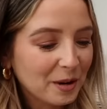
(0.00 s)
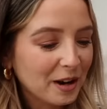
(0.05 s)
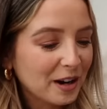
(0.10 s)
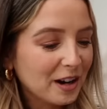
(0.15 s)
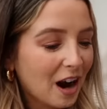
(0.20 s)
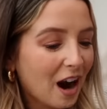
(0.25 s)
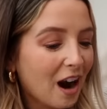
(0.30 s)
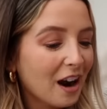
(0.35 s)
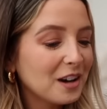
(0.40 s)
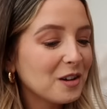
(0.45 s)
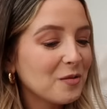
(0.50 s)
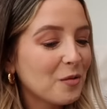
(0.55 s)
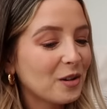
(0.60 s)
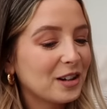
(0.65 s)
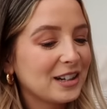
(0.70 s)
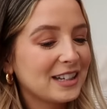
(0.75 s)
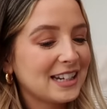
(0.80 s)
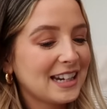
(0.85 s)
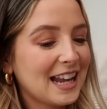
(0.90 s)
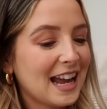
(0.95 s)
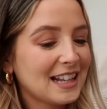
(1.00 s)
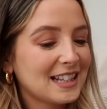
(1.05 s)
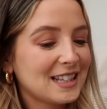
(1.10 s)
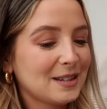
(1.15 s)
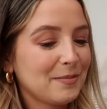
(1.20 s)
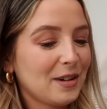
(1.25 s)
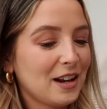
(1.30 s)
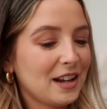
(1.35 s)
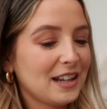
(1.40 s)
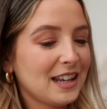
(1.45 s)
I kind of wanted to get
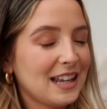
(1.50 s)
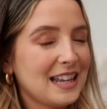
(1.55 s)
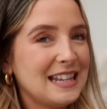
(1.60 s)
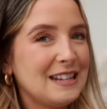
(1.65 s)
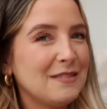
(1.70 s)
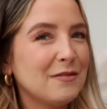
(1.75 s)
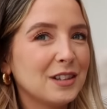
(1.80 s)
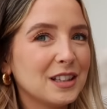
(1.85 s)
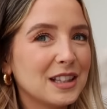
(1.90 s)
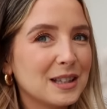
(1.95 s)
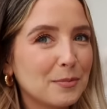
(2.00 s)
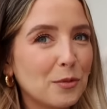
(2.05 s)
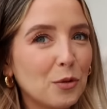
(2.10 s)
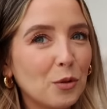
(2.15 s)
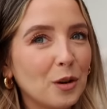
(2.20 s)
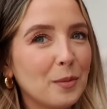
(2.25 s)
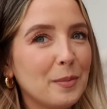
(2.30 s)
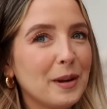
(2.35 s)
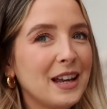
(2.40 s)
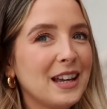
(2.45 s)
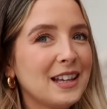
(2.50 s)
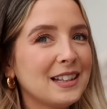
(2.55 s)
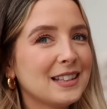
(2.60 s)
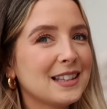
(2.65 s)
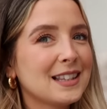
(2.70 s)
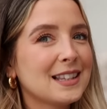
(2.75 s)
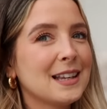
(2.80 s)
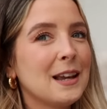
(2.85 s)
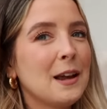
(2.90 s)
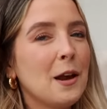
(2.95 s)
some like even smaller
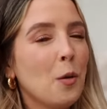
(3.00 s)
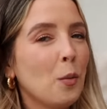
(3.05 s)
bits.